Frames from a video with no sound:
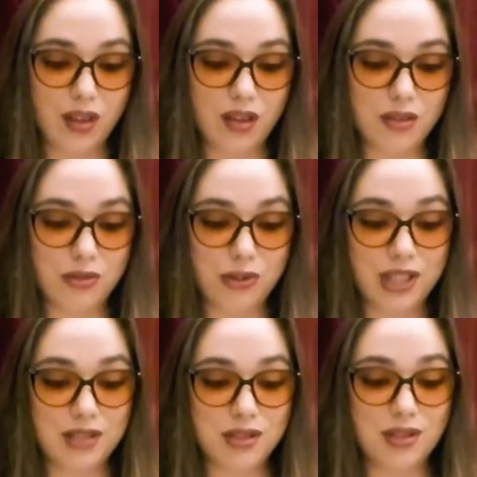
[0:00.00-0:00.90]
For
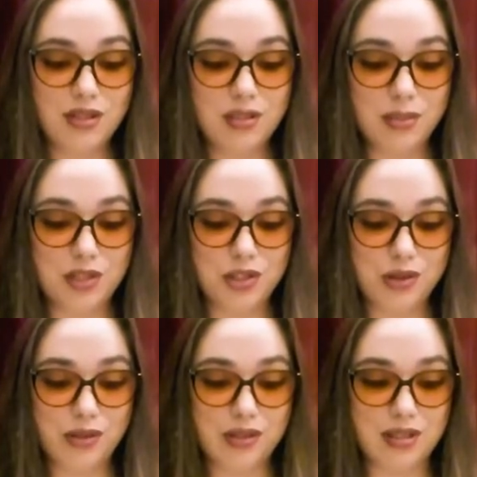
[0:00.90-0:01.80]
it is good to be
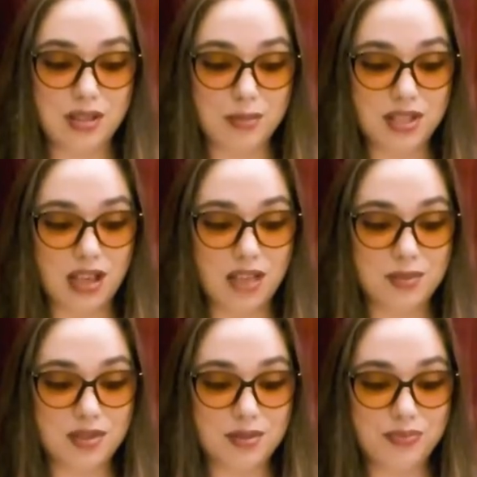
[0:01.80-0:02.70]
children
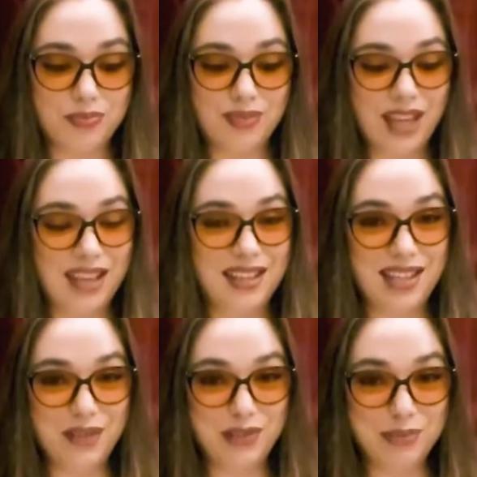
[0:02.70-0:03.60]
sometimes, and
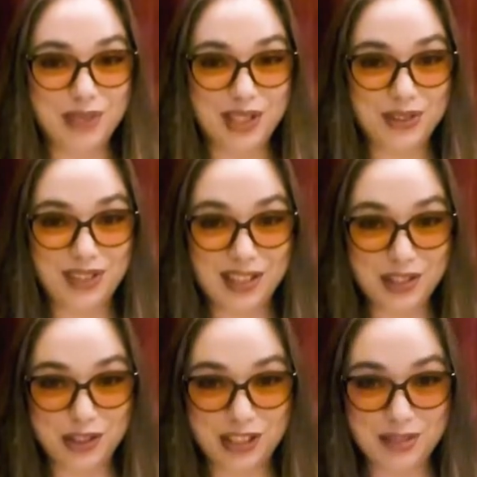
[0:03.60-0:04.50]
never better than
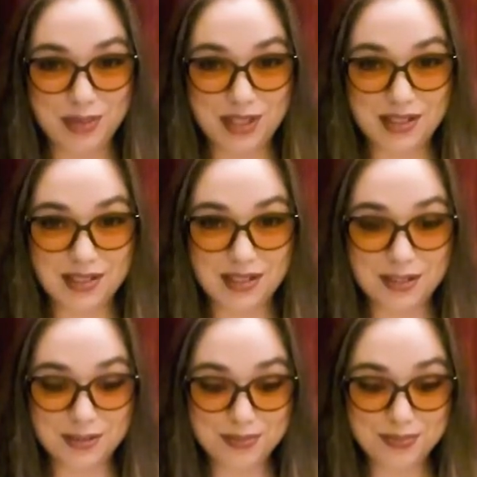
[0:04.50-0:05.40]
at Christmas
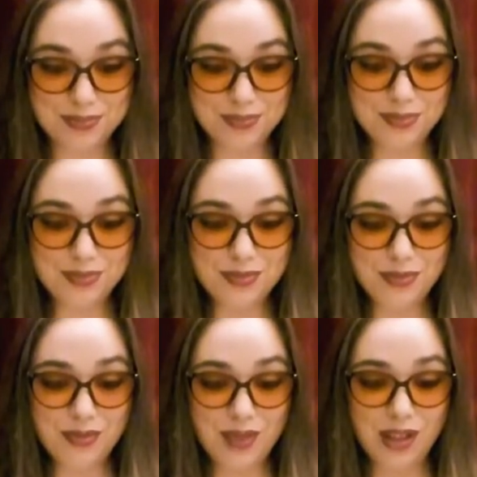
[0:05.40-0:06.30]

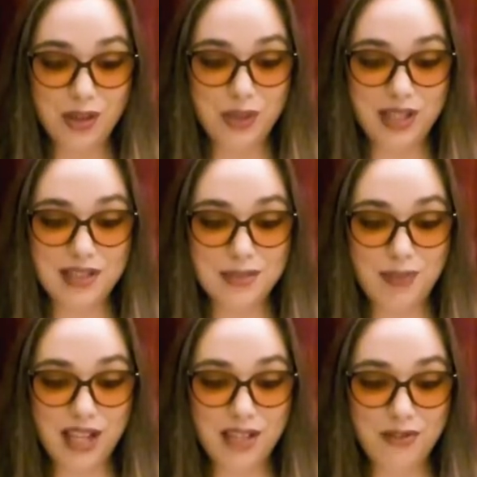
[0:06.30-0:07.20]
when its
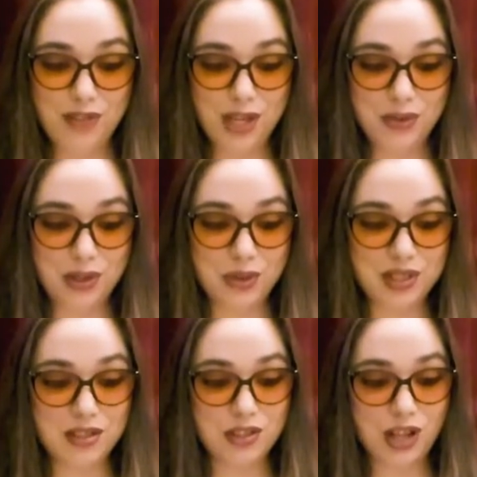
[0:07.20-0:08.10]
mighty founder
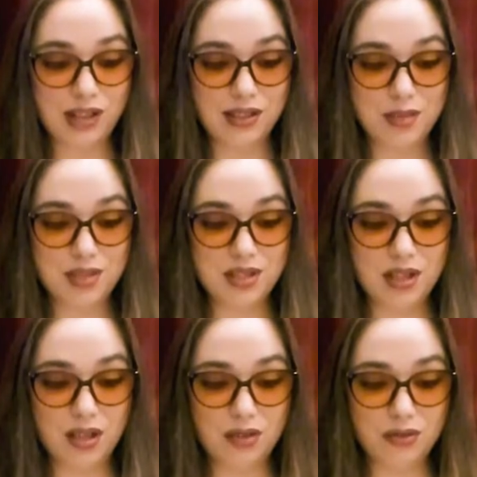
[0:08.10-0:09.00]
was a child
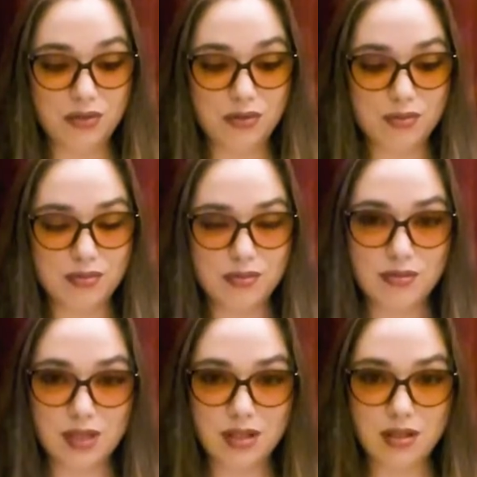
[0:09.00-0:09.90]
himself.
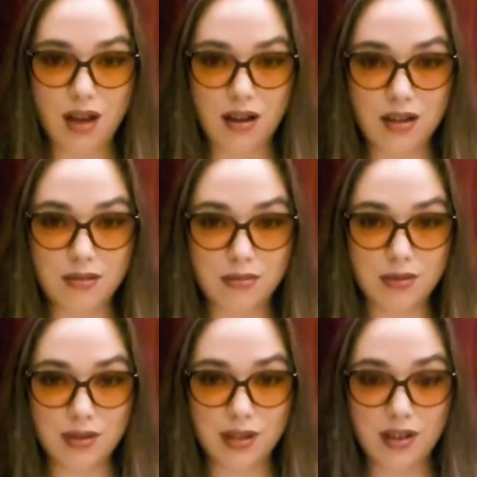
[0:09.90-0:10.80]
Stop.
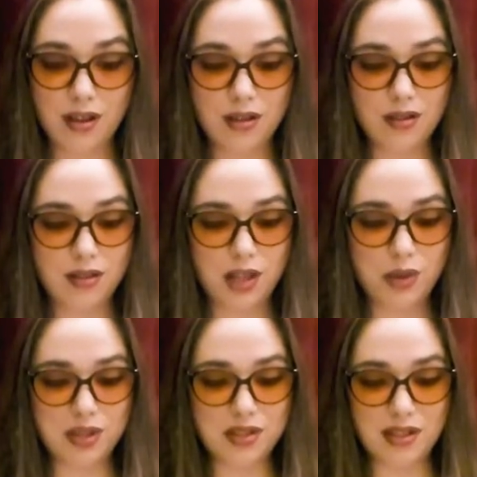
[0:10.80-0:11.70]
There
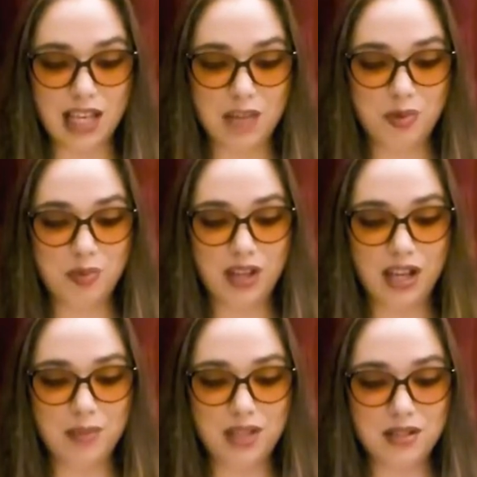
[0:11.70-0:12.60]
was a game of
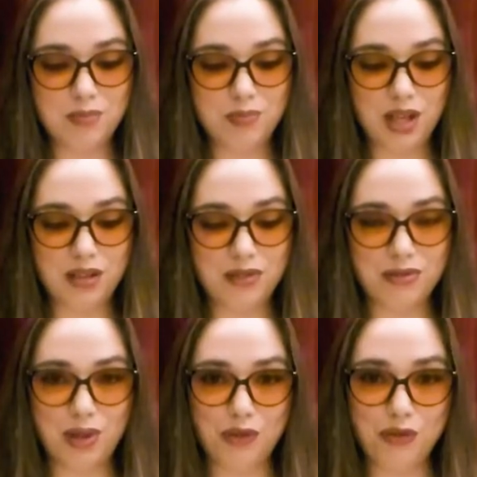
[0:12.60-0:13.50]
blind man's
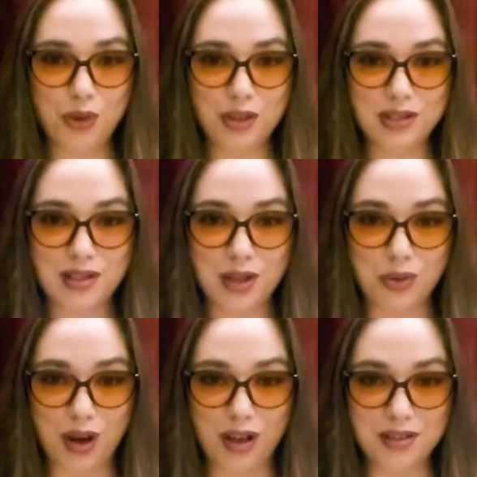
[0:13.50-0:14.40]
buff, of course there
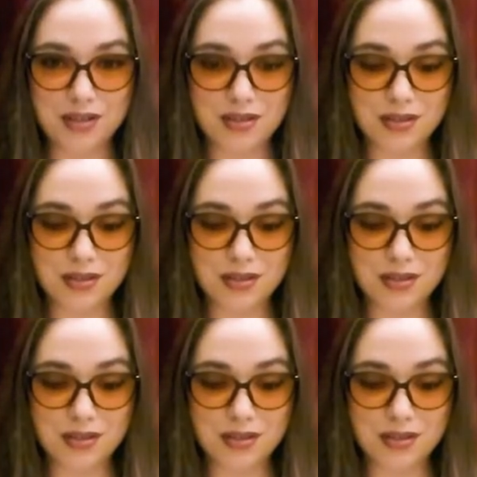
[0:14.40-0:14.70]
was.